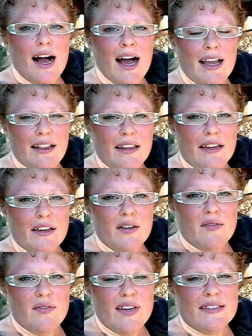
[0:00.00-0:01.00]
I
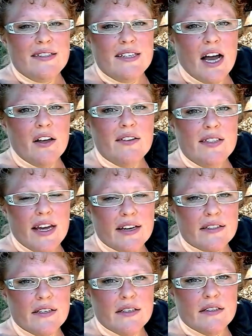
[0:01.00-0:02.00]
live in South
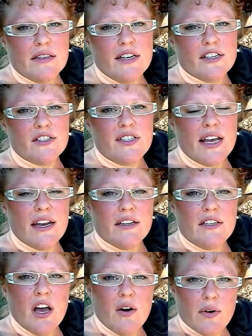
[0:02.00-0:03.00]
Texas near San
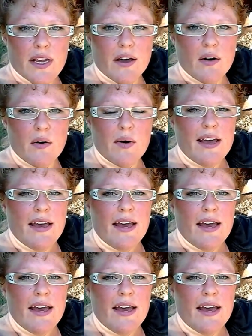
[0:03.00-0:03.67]
Antonio,